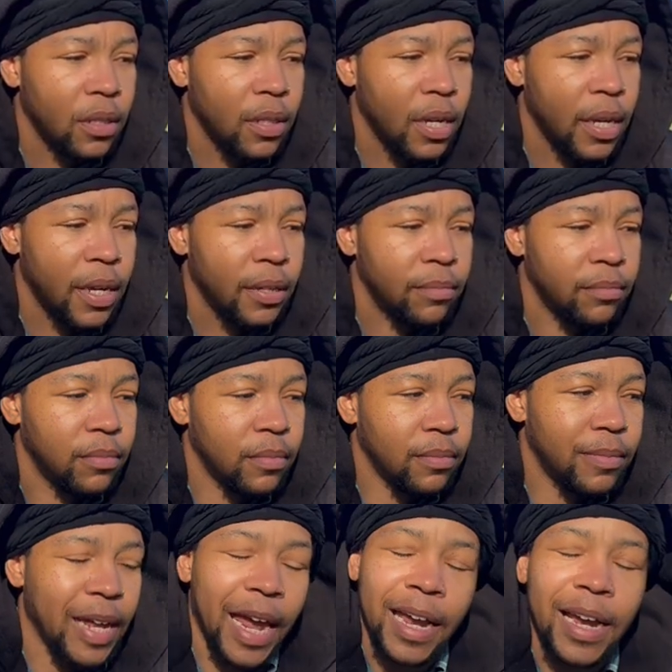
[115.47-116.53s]
And
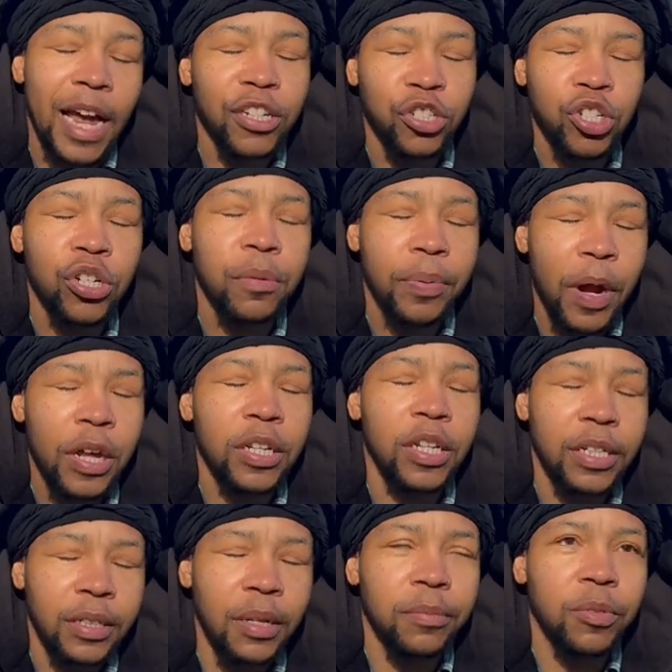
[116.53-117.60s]
dang, I should have probably
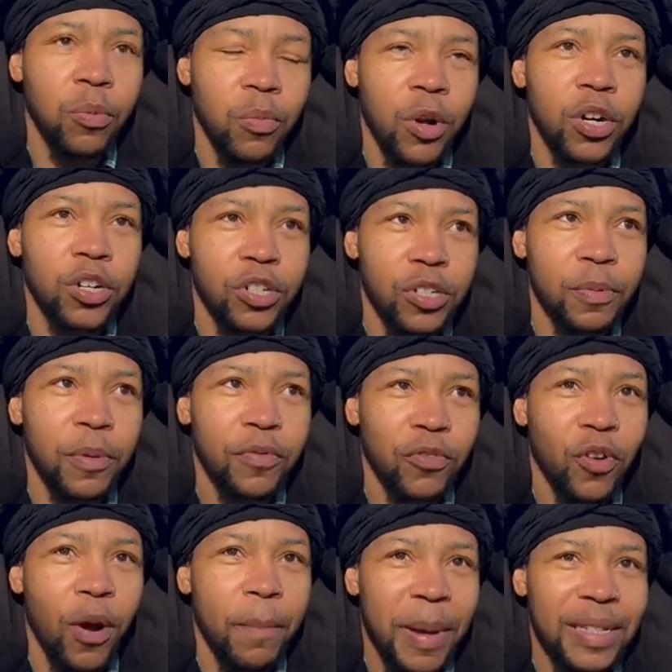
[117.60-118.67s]
looked up the words
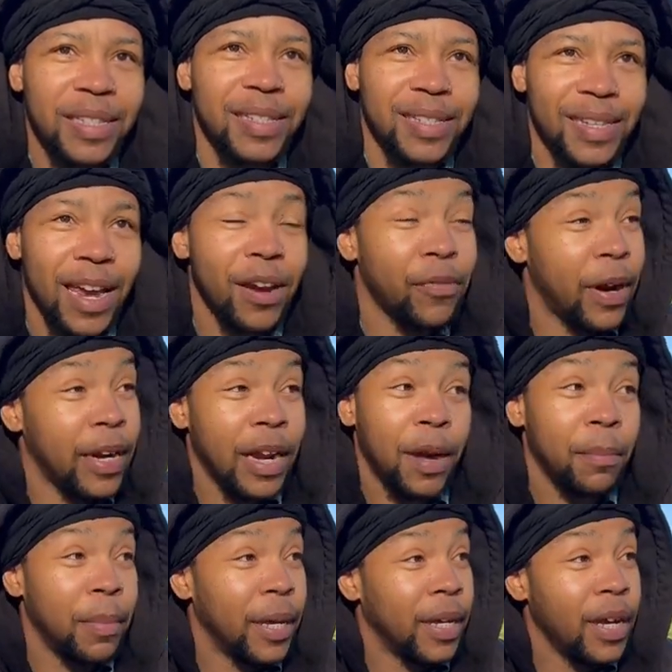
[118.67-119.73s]
before I'm about to say it right now,
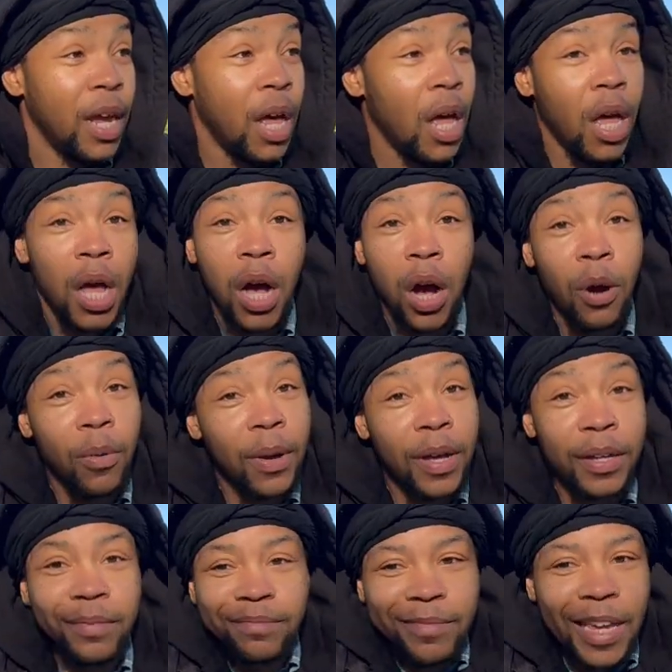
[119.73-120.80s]
but oh
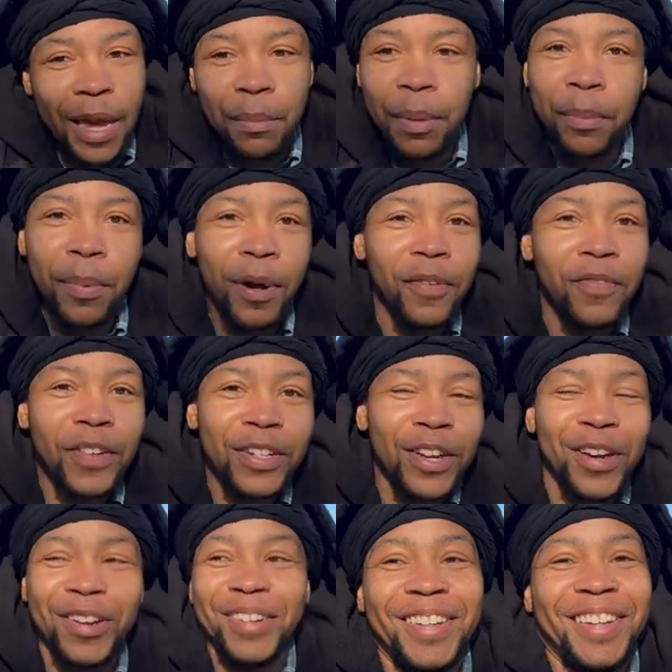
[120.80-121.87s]
well, can't be perfect.
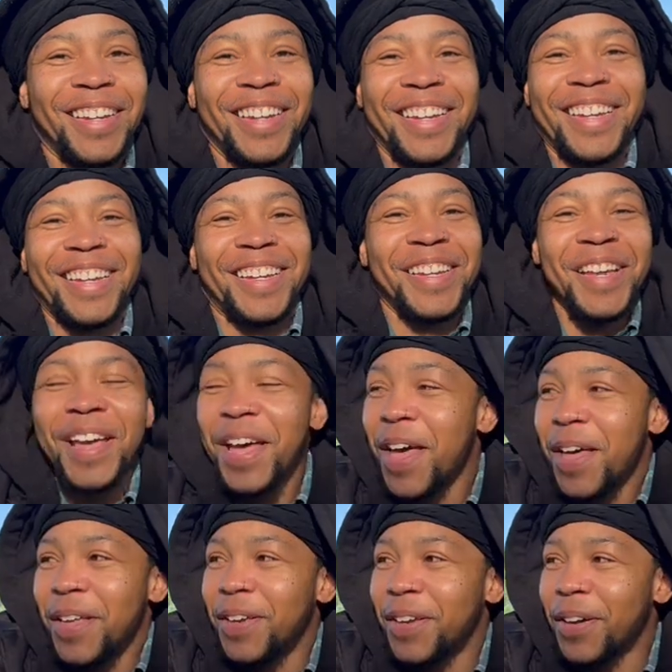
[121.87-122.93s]

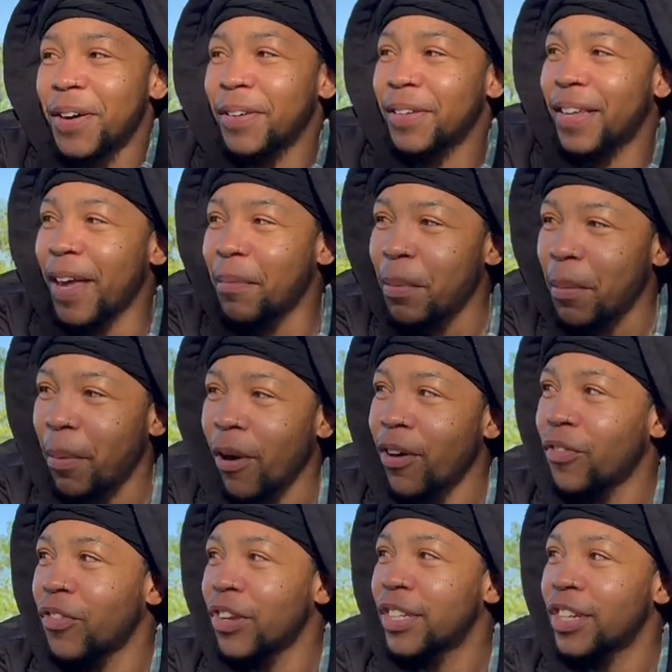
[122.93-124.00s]
Can't be
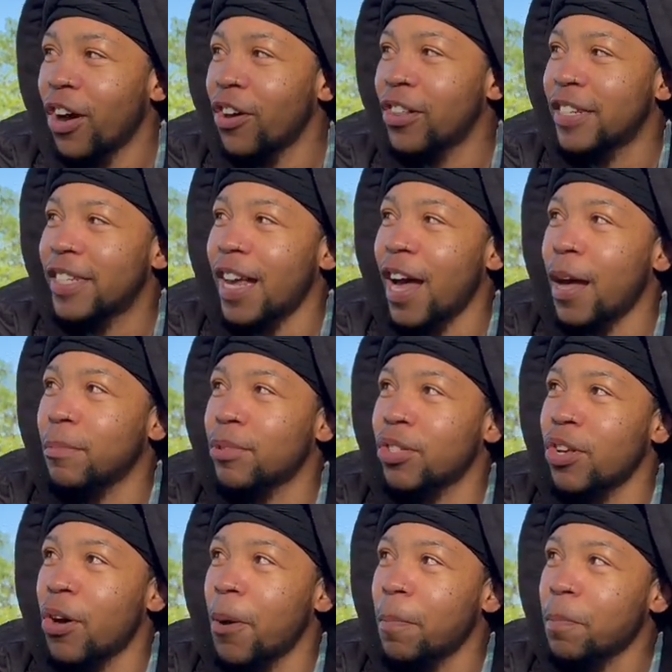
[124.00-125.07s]
perfect all the time.
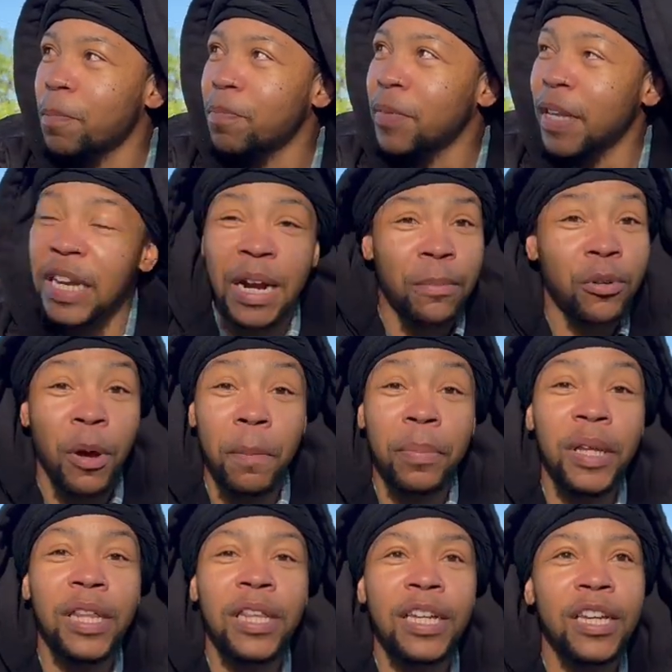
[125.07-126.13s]
So, and I'm
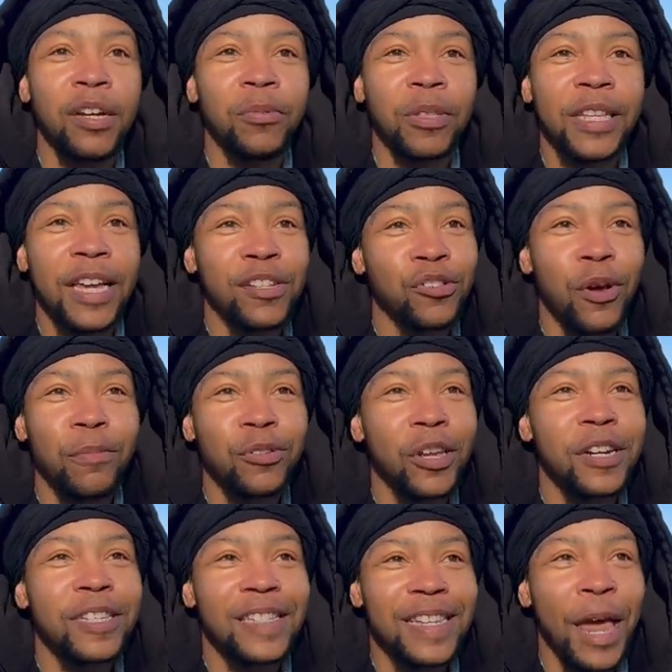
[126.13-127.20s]
completely good with that. So I'm just
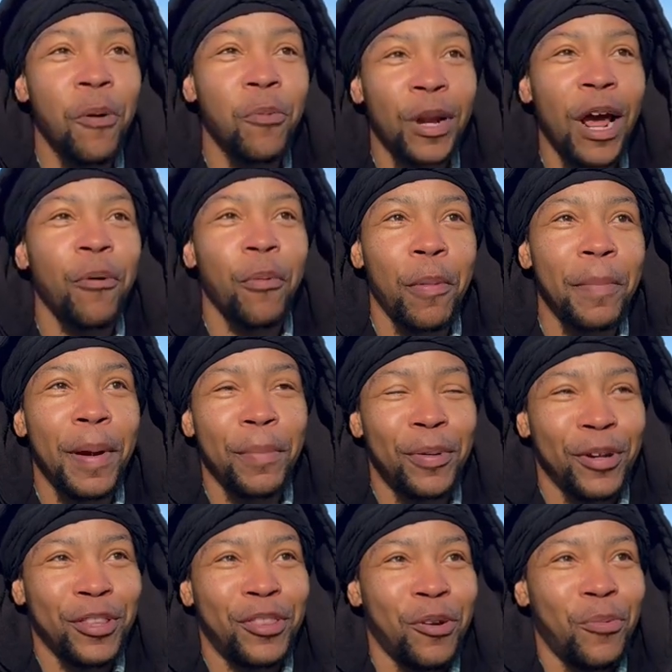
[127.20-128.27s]
gonna say what I
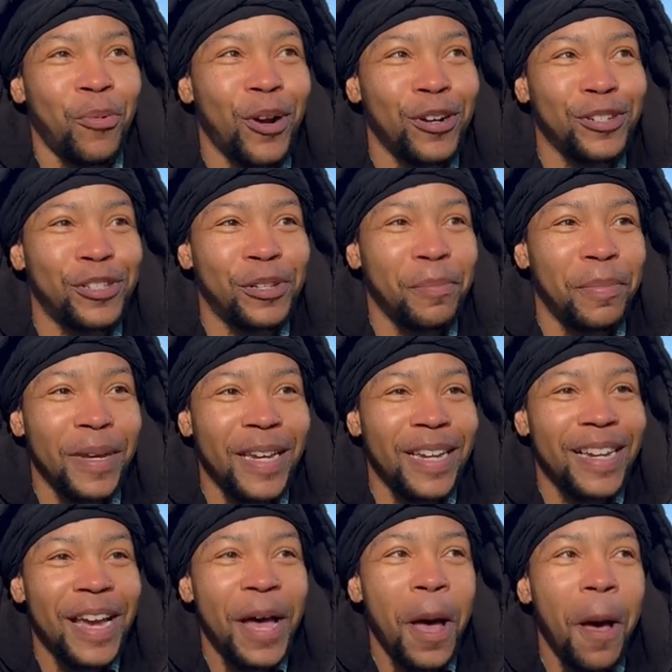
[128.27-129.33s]
remember the words to
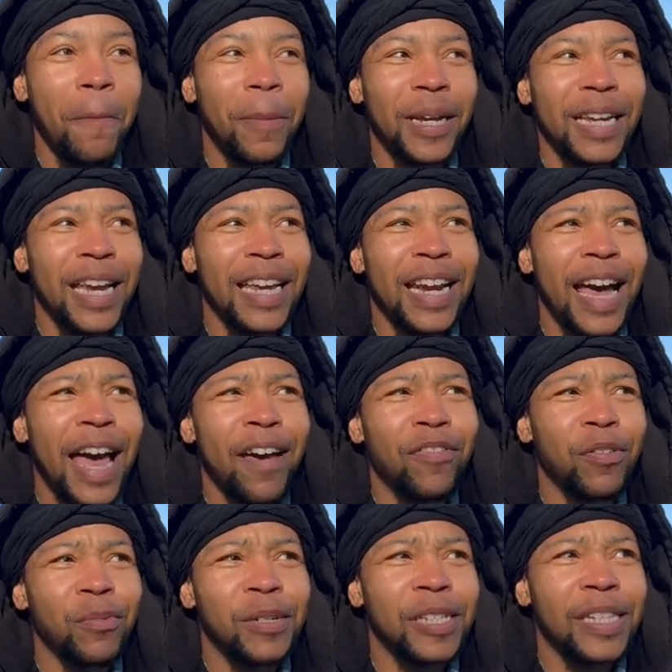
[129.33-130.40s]
be. But again, I
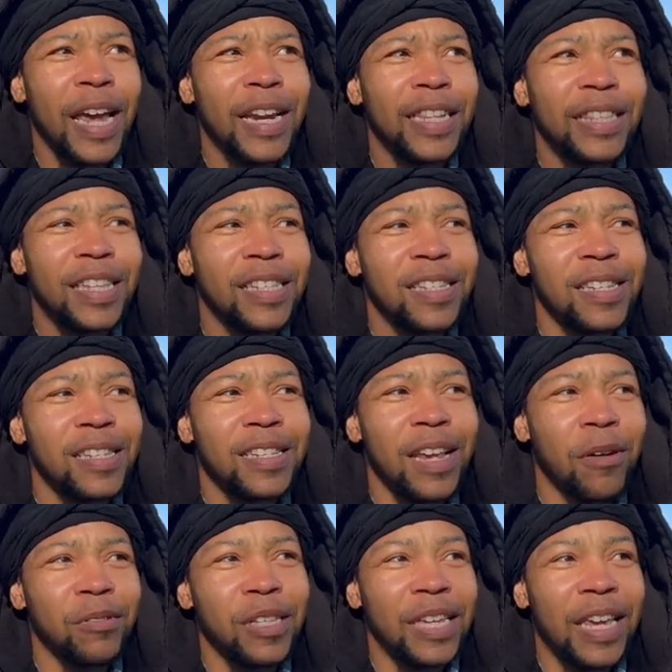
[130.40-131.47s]
haven't recited this since I
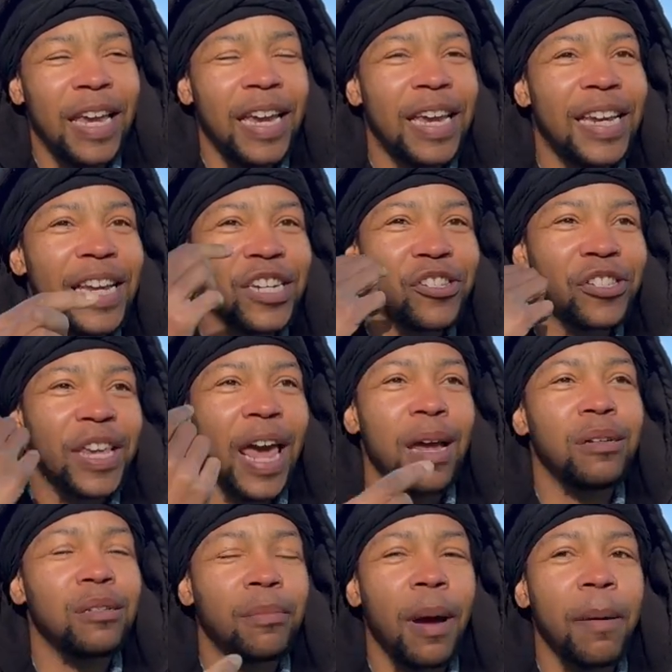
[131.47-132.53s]
was a kid. It just
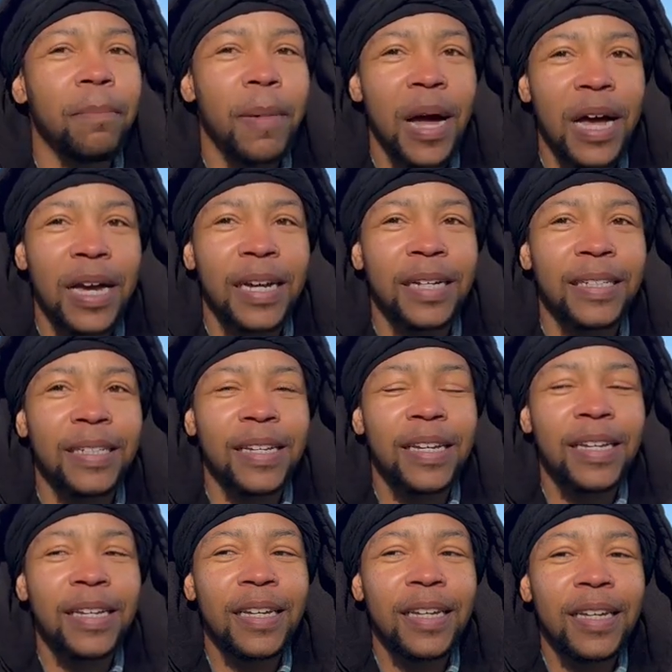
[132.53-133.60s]
came to my mind
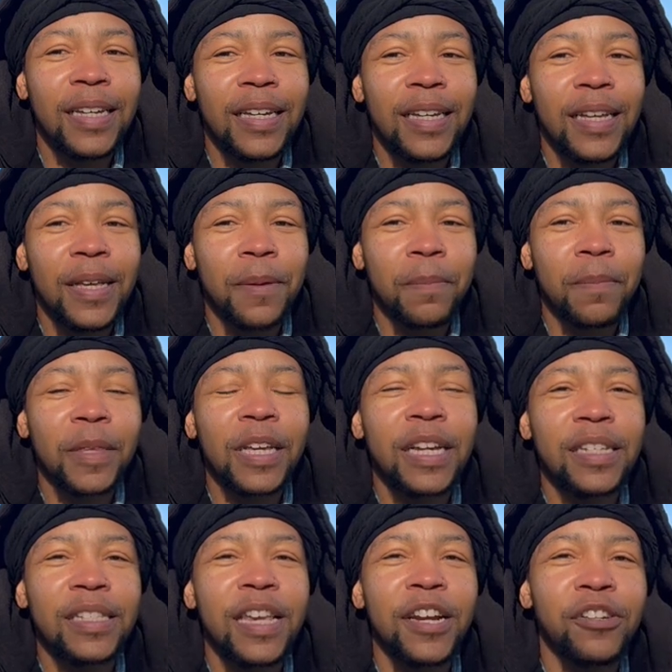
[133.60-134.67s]

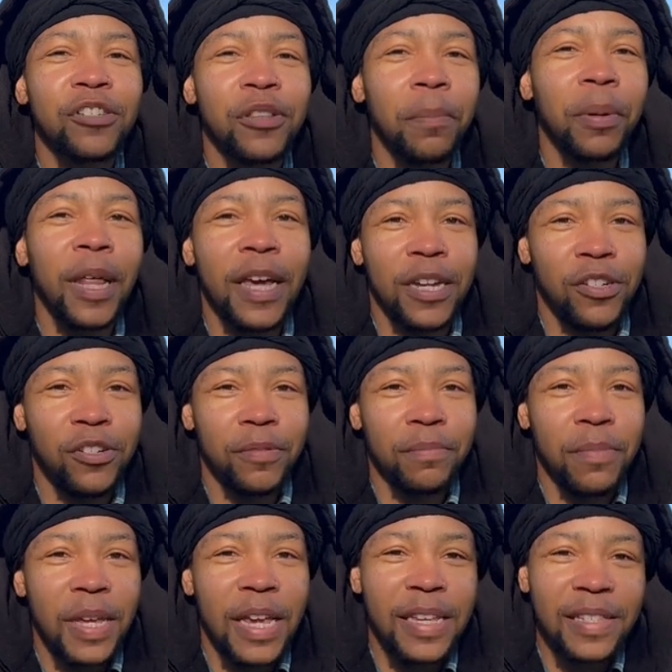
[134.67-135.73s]
because here's the pledge.
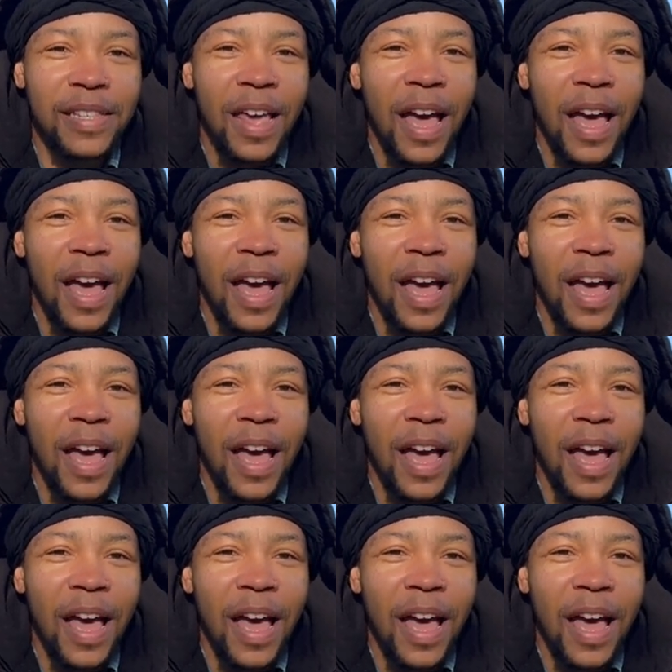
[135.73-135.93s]
It's